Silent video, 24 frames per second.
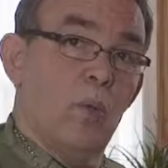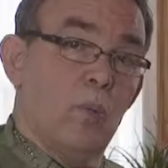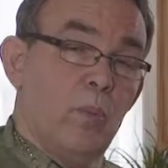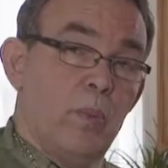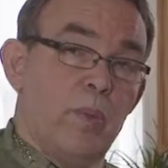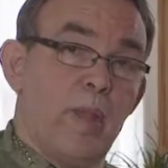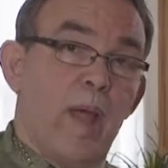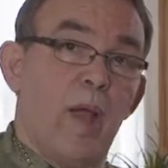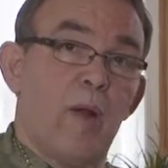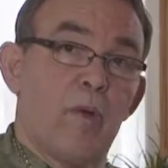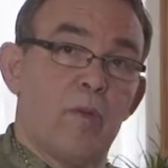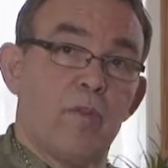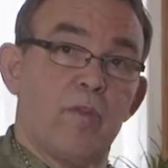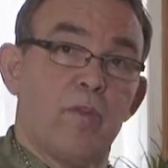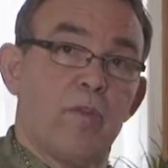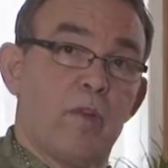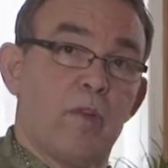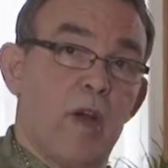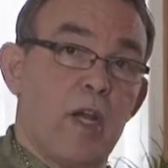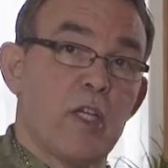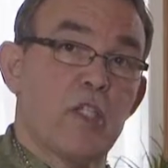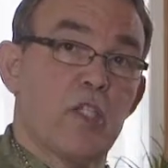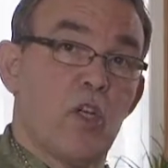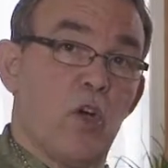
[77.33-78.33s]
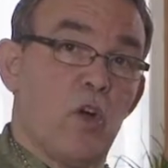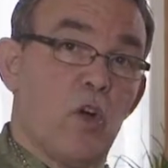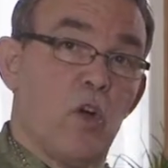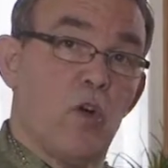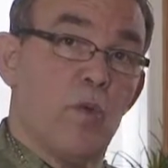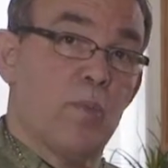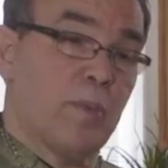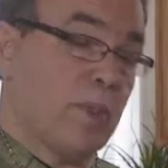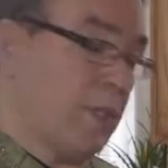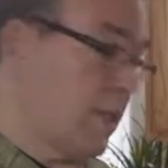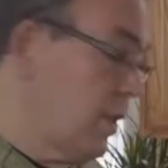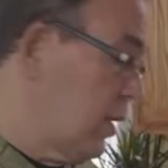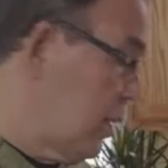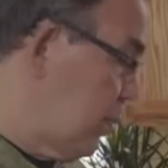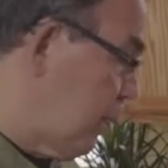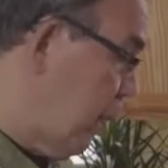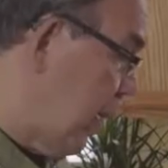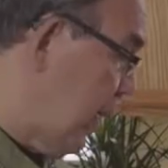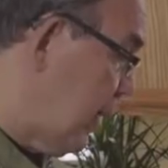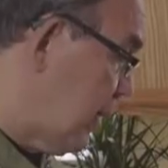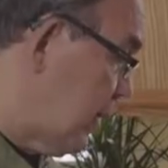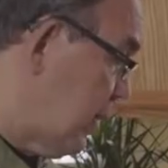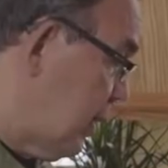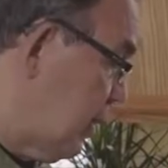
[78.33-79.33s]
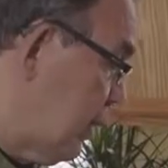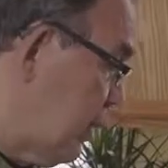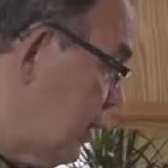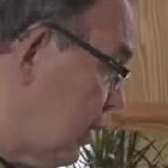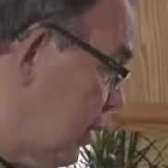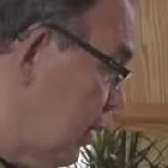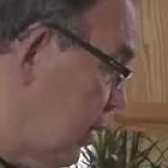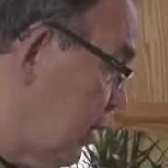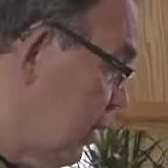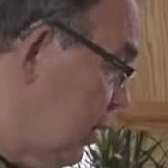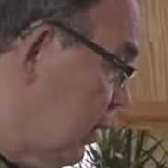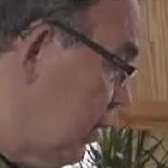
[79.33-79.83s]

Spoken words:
with our fresh herbs and spices.